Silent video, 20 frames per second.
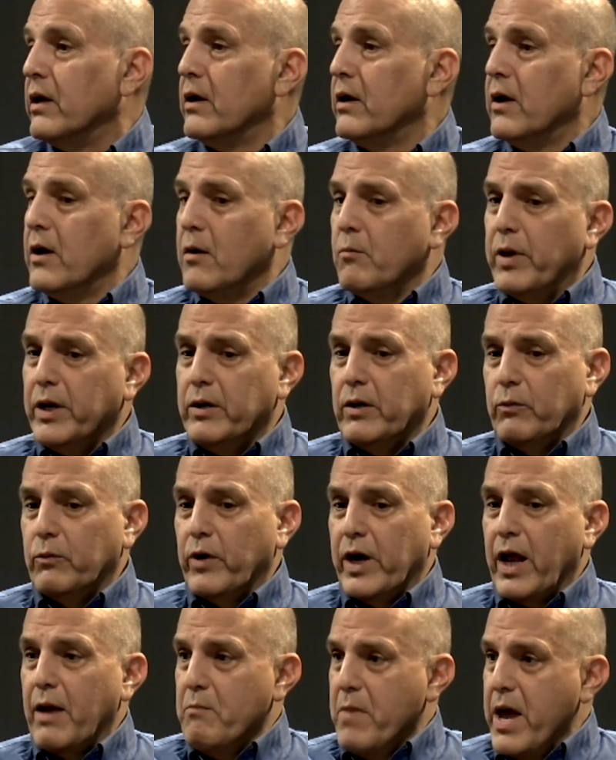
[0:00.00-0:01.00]
But when
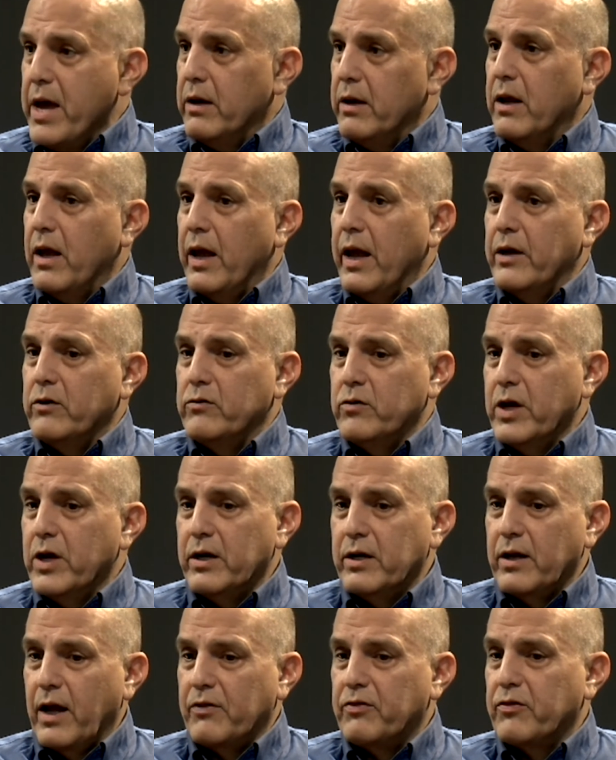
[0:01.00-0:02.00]
I met Andrea and
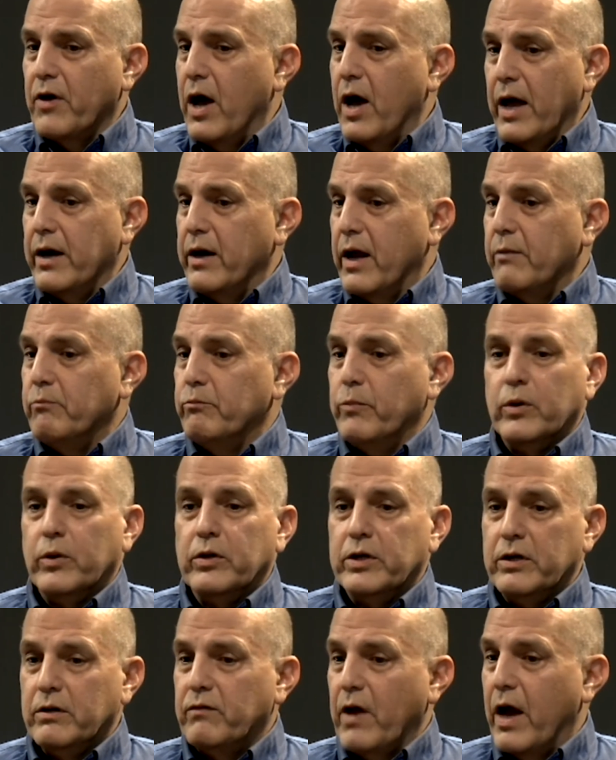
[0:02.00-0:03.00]
I thought, and I
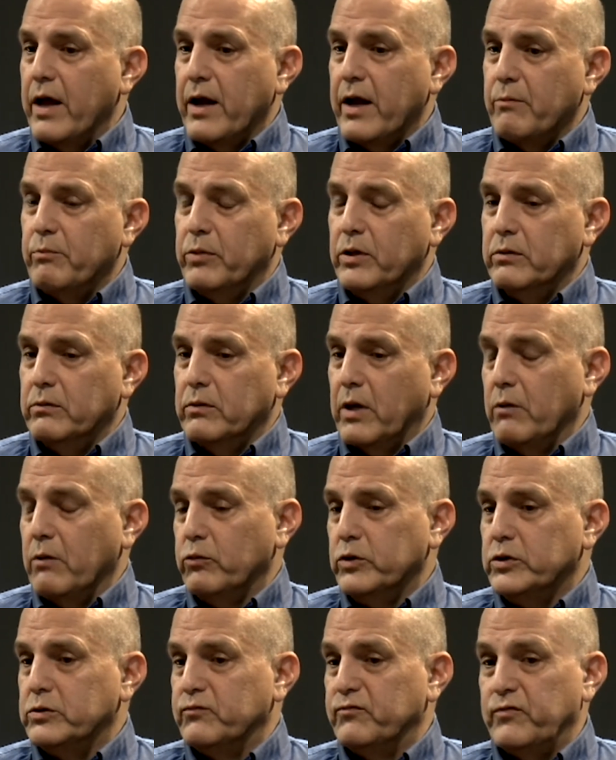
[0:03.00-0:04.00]
believe, and I, be, I
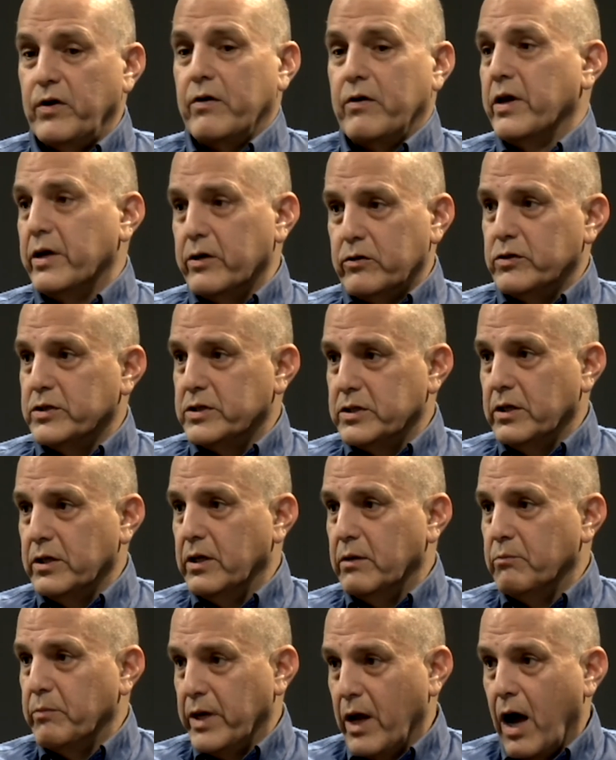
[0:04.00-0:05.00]
was very interested in
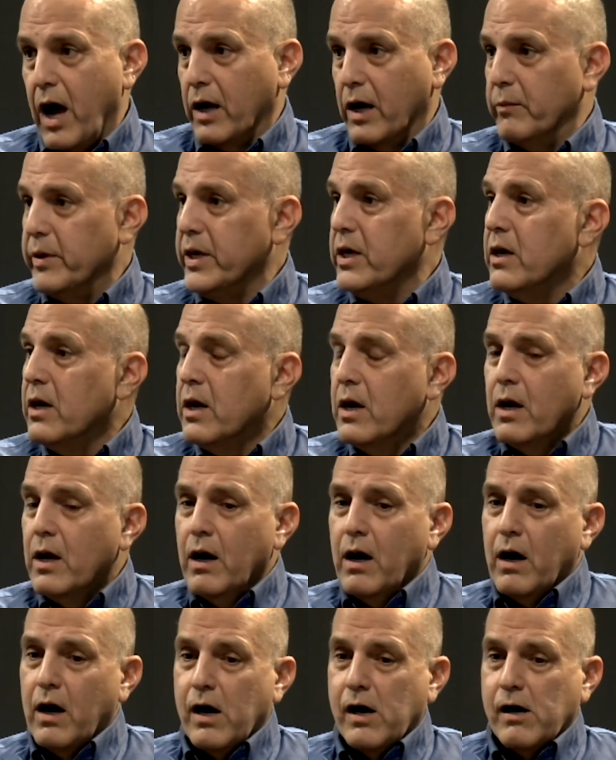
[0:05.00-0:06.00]
monogamy,
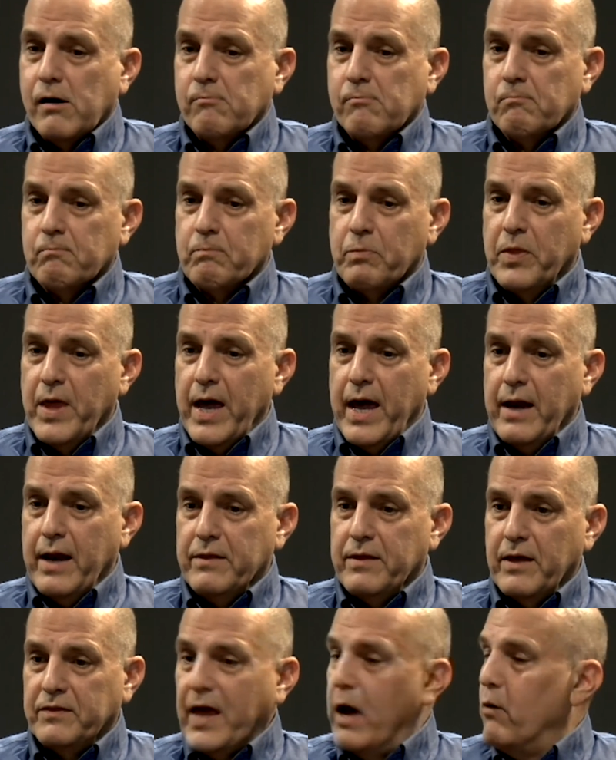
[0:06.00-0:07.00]
um, that,
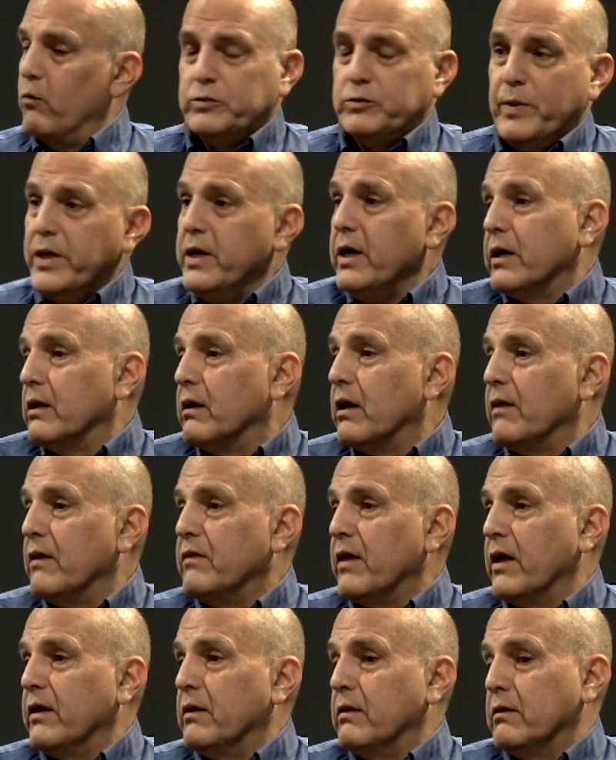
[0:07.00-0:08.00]
that that would be it. And
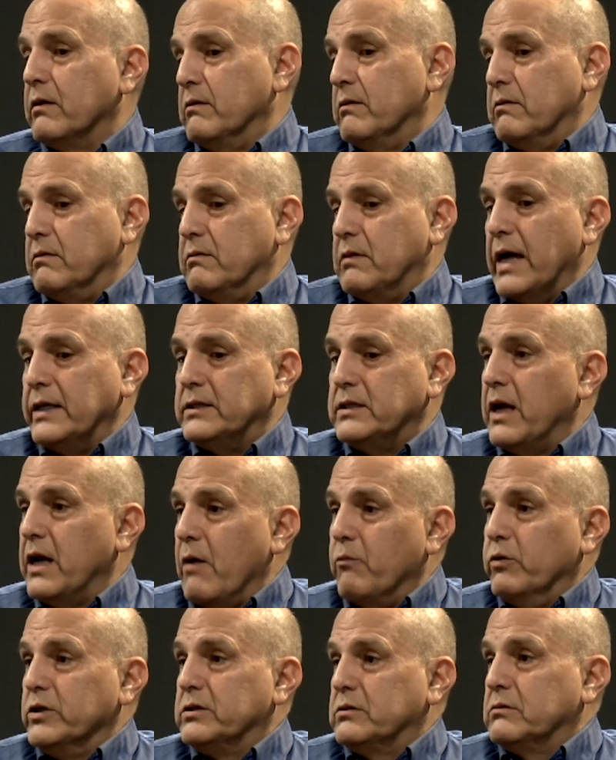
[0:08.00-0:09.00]
then that's it. I
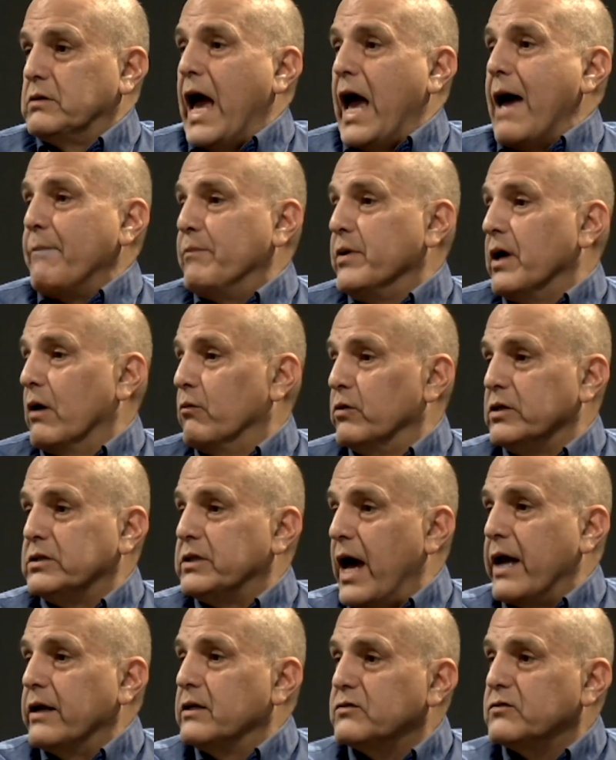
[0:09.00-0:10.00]
was happy, I was
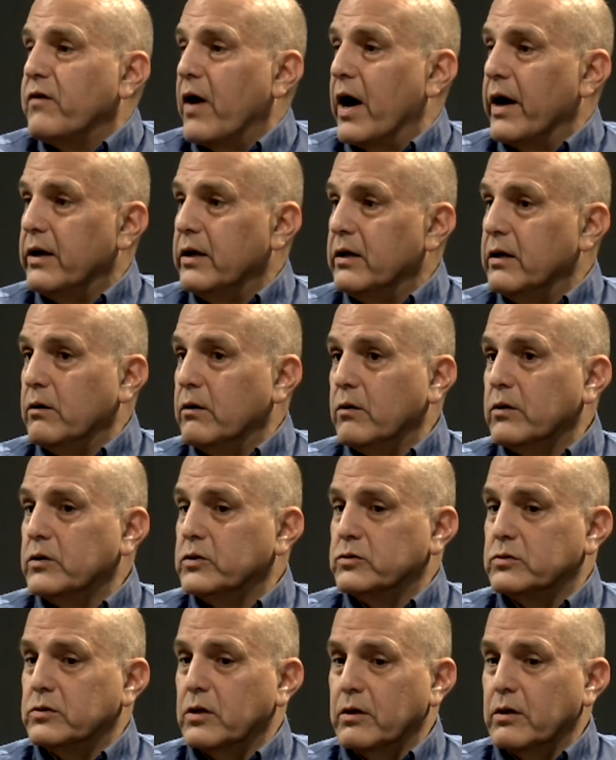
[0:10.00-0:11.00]
satisfied. And it
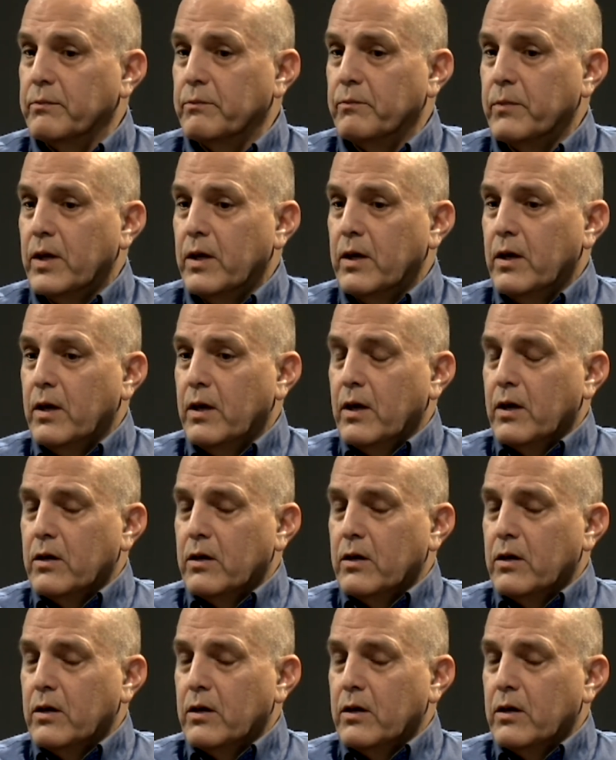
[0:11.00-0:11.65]
was, um, you